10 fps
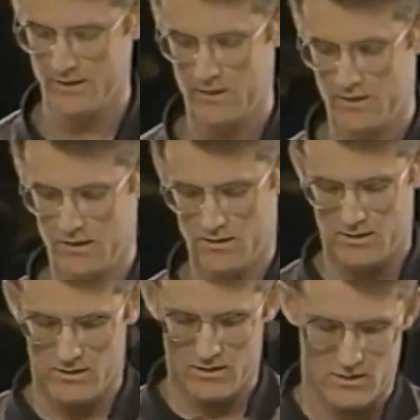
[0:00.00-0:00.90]
And then
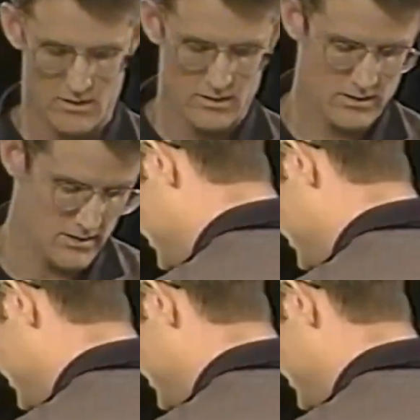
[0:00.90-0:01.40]
Gary